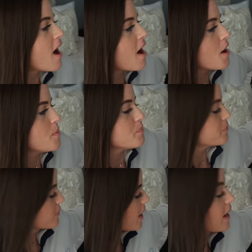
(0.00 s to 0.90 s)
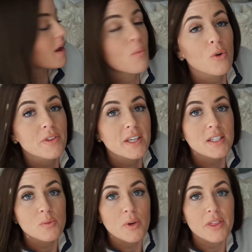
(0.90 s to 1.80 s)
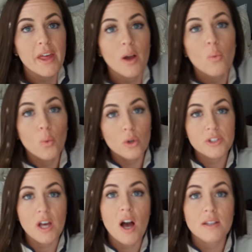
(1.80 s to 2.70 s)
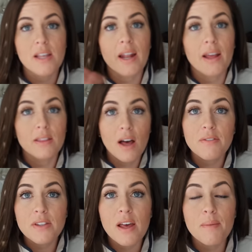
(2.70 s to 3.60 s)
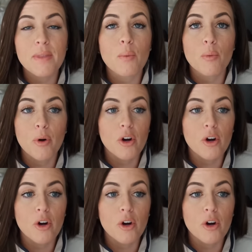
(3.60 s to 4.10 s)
Um, and I wore these with like wool socks and I loved them. They were